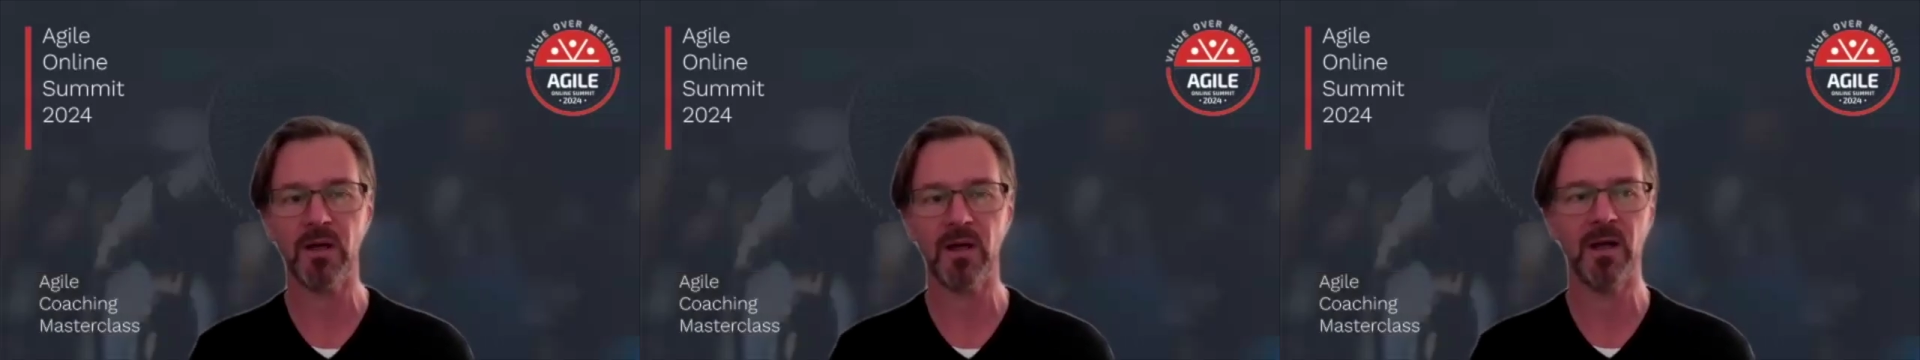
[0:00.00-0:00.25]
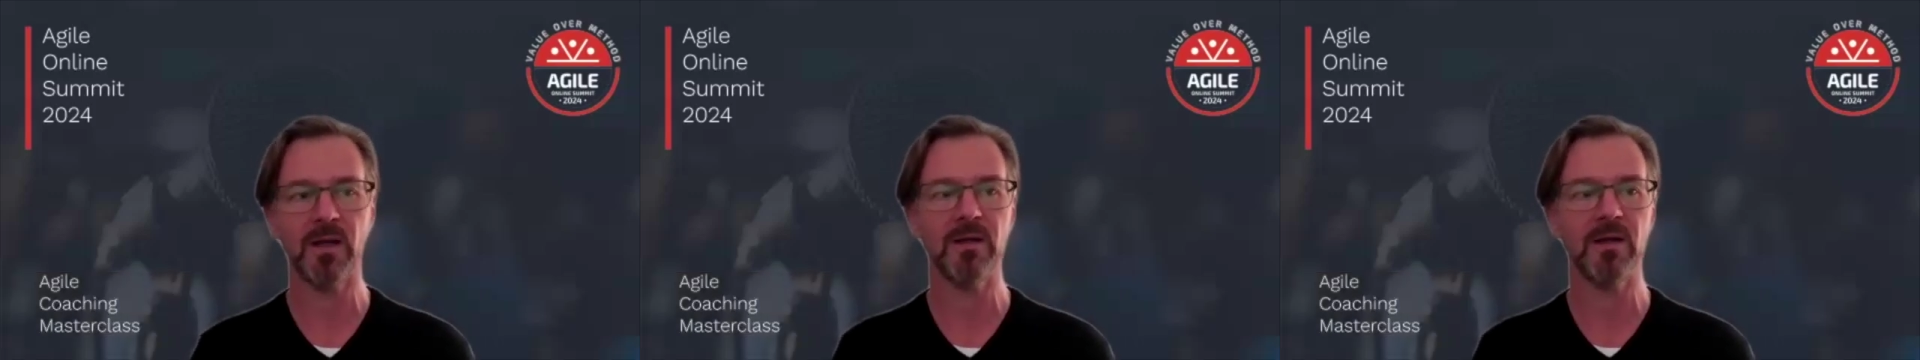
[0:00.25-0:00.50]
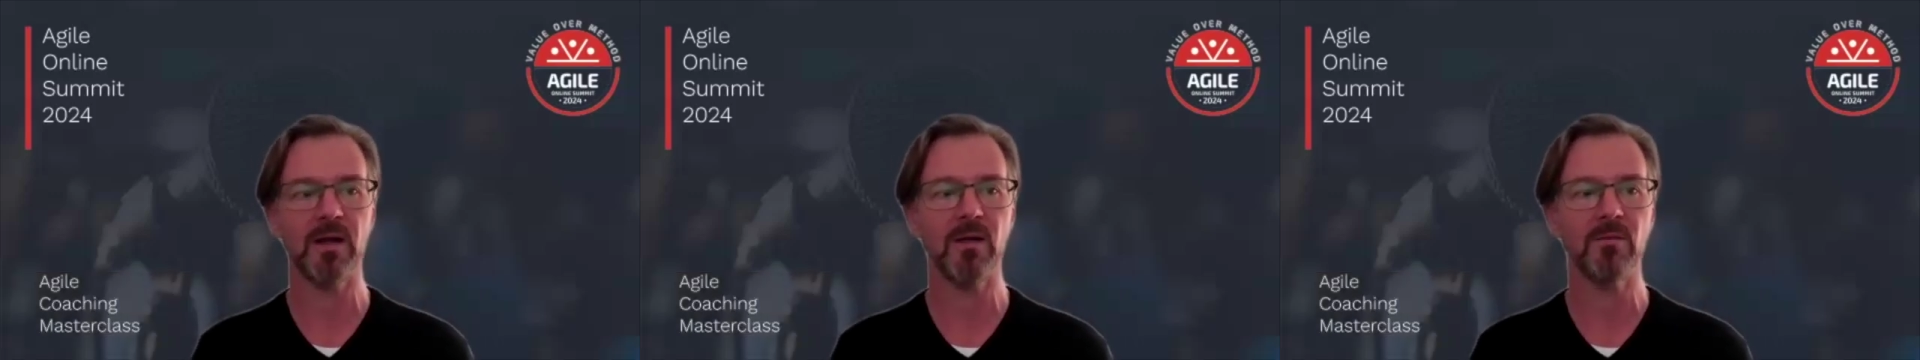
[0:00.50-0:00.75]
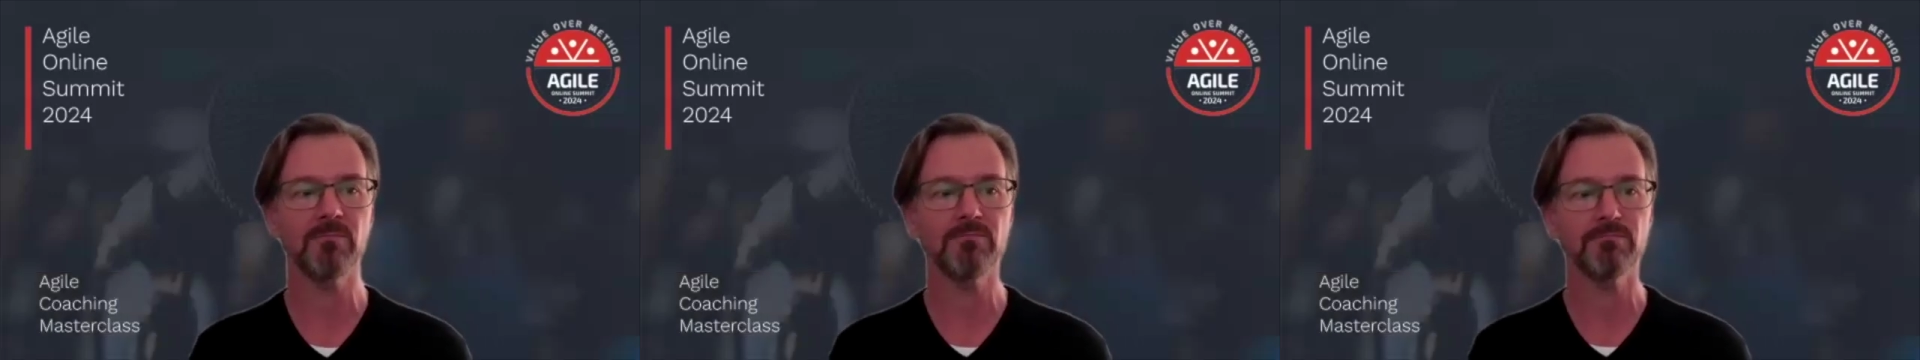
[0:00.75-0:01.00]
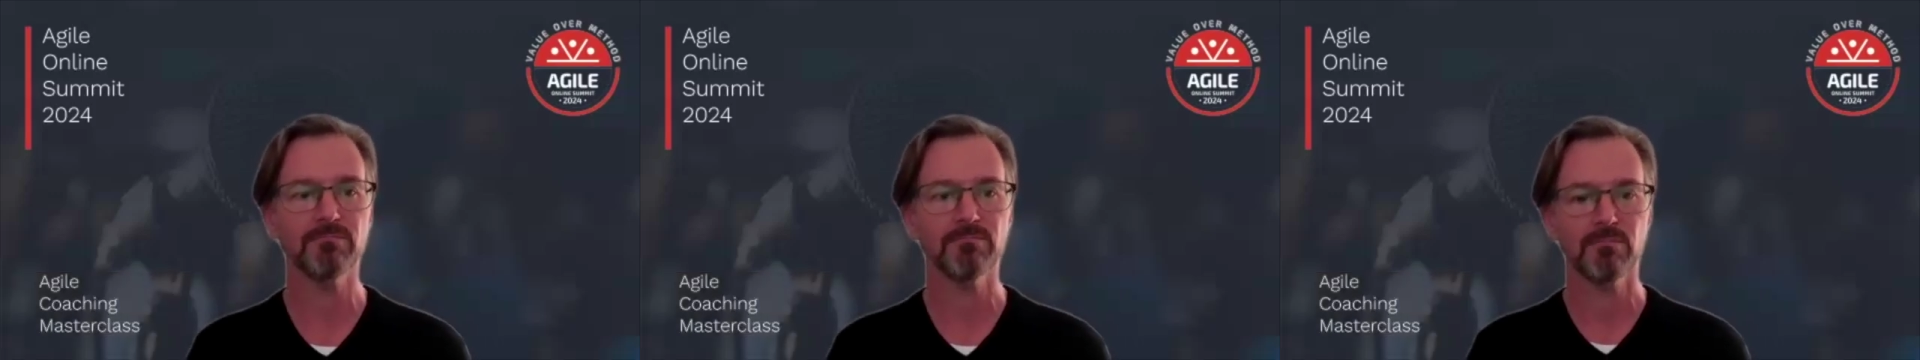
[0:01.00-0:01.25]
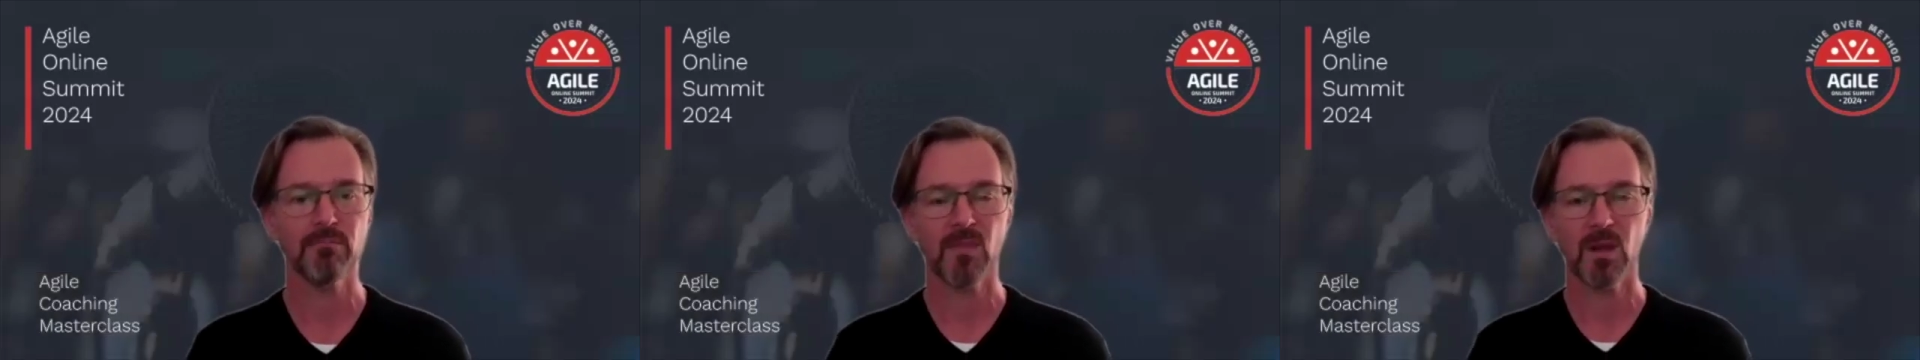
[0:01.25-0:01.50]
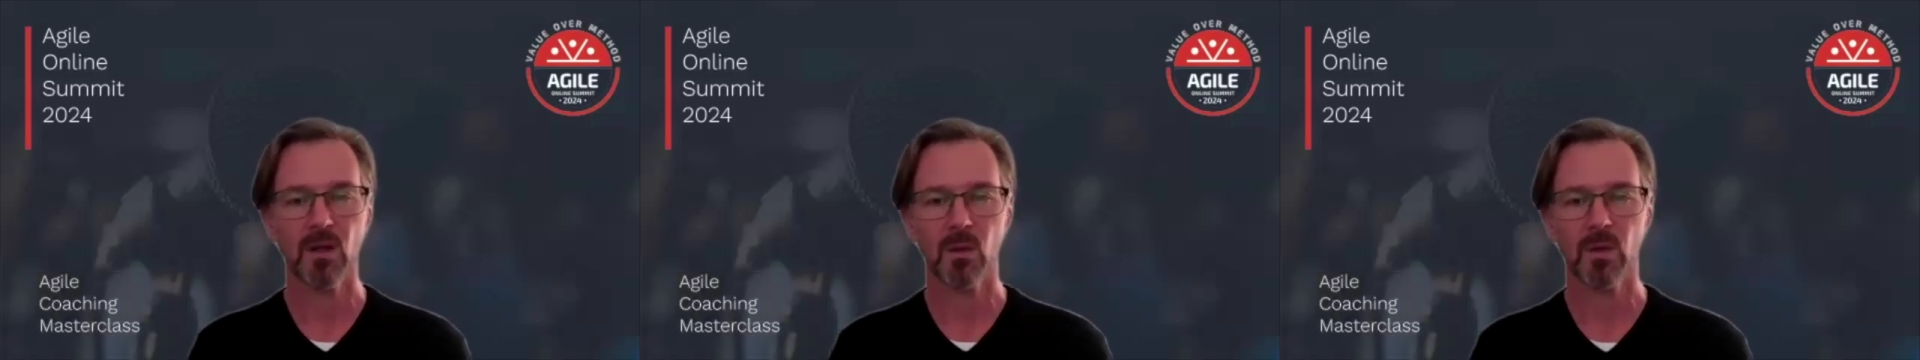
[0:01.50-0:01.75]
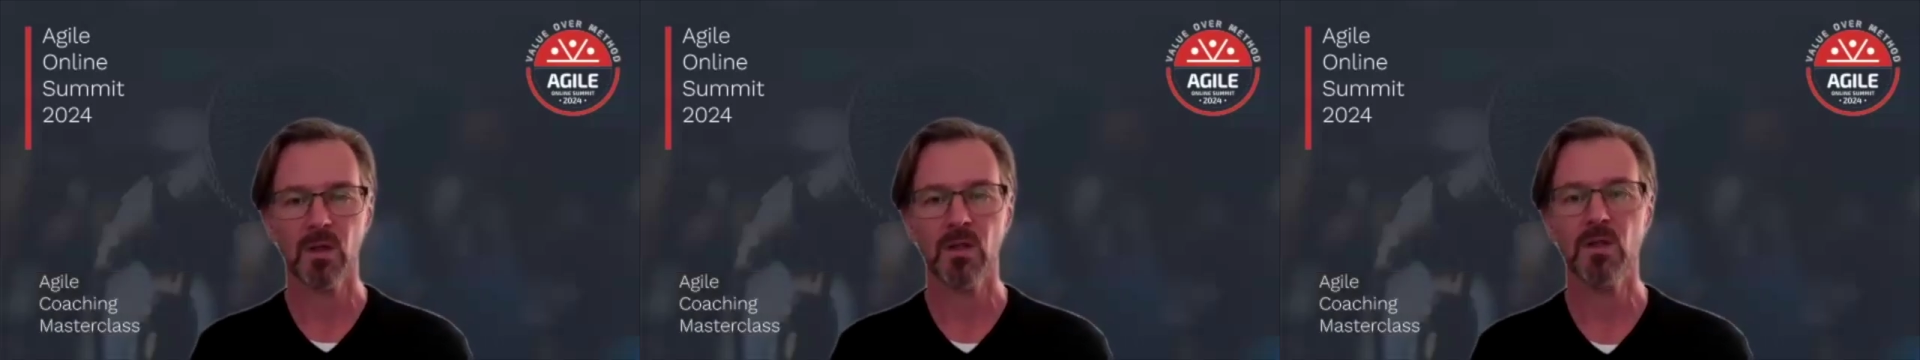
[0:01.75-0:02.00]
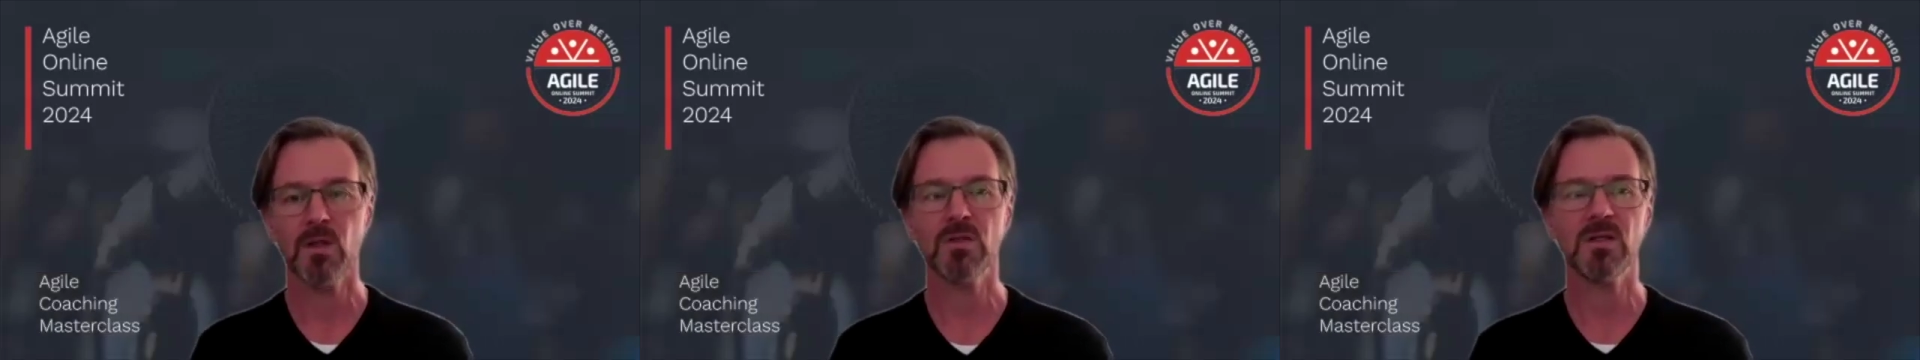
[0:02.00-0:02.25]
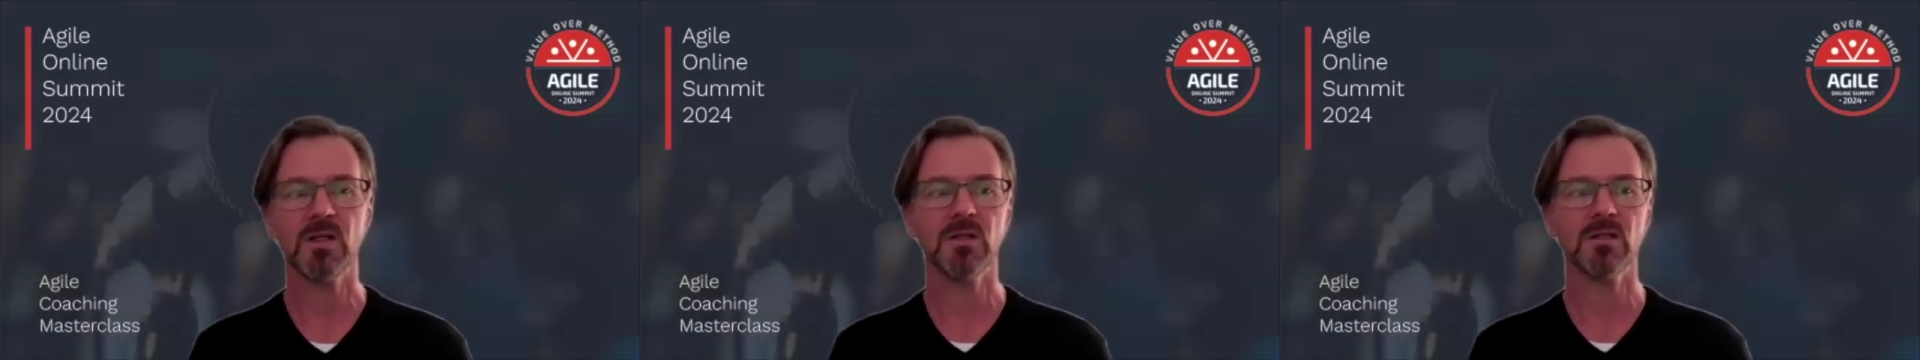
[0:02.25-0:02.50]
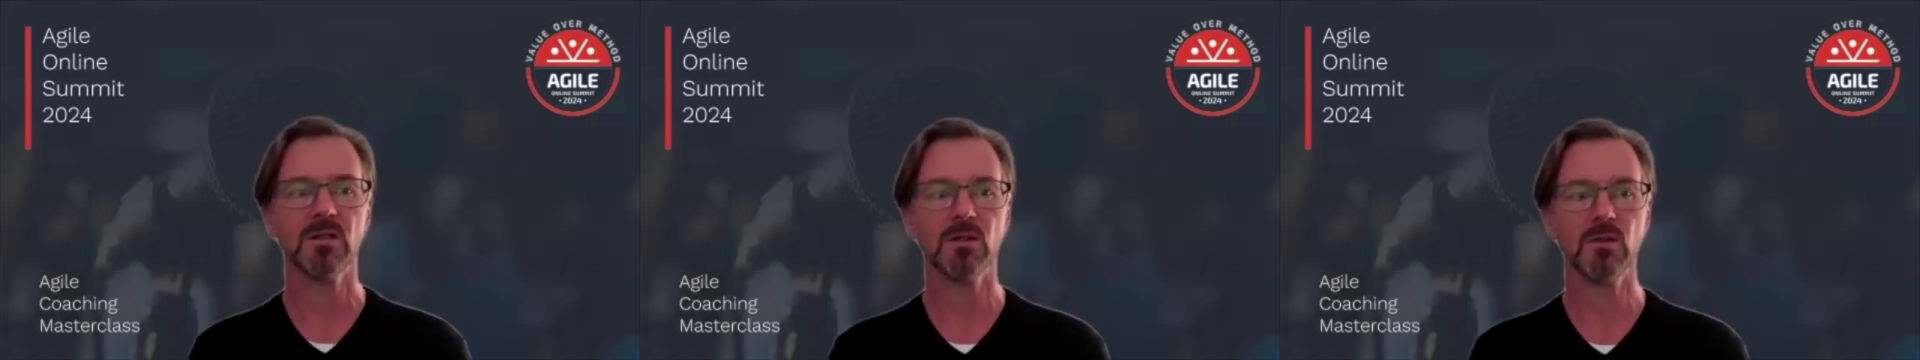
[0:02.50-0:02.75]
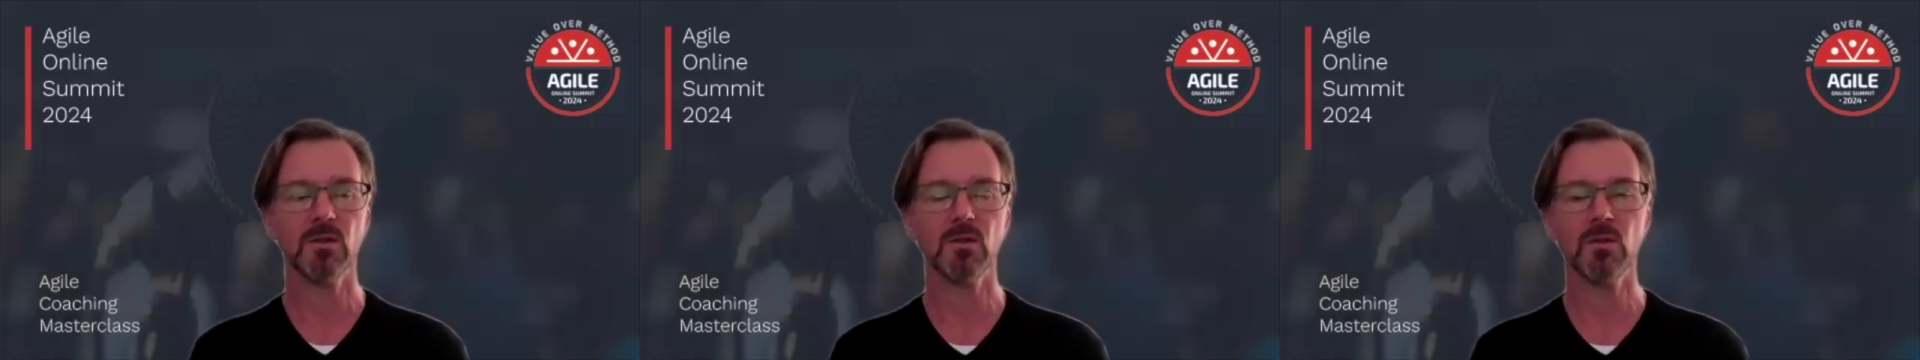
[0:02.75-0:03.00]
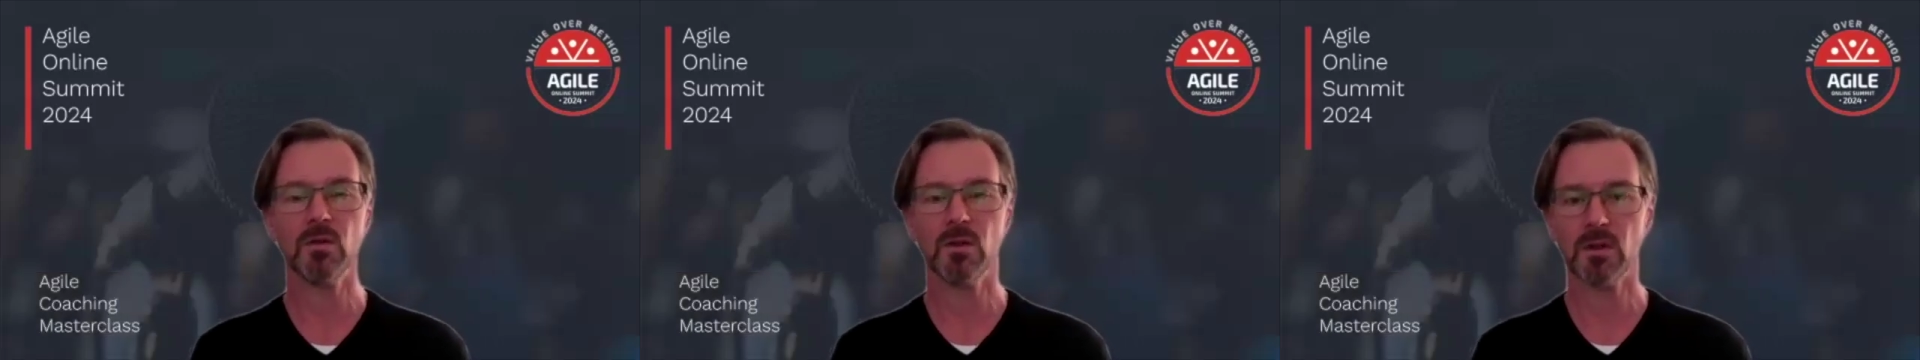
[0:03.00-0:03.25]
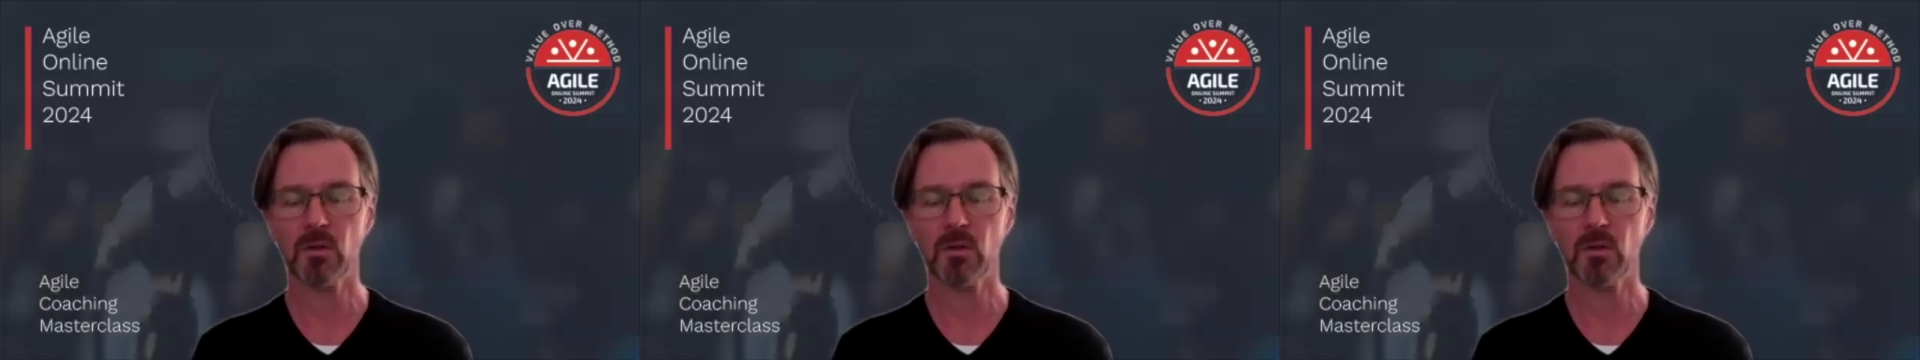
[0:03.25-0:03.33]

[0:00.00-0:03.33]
And we can use this to